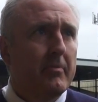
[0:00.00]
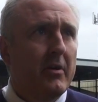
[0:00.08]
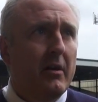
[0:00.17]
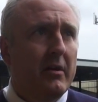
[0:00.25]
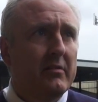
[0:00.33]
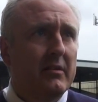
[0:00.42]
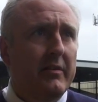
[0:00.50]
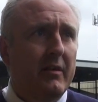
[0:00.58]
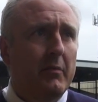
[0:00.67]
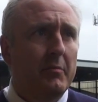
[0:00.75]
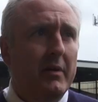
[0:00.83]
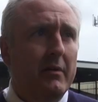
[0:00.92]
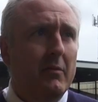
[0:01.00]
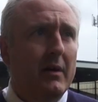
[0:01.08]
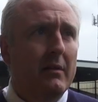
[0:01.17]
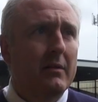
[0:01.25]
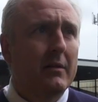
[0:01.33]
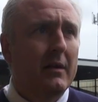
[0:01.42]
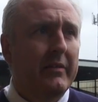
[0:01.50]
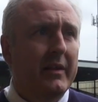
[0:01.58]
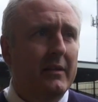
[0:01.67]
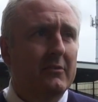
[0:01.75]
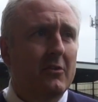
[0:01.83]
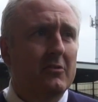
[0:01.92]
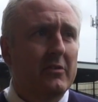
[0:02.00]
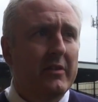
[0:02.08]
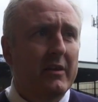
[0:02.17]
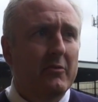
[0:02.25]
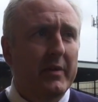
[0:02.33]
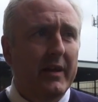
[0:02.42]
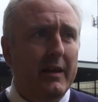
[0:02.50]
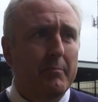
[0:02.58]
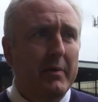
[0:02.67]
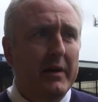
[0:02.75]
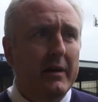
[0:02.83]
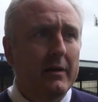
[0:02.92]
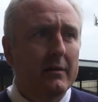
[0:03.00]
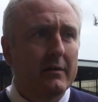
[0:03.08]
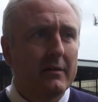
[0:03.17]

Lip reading: No, listen, I think we played well. I think there's lots of things we can get better.